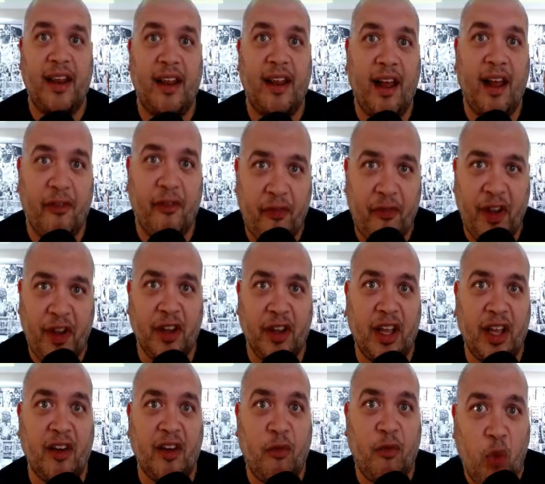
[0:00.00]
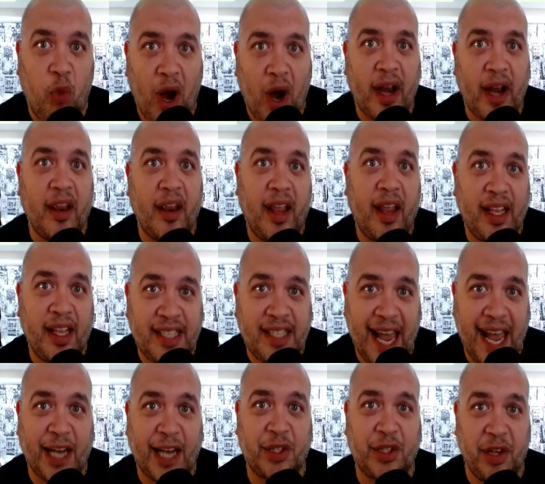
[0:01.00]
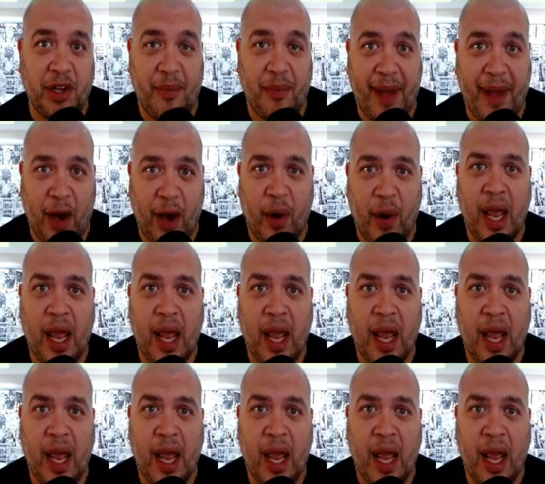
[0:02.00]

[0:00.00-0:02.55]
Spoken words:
a feeling of what it's actually about.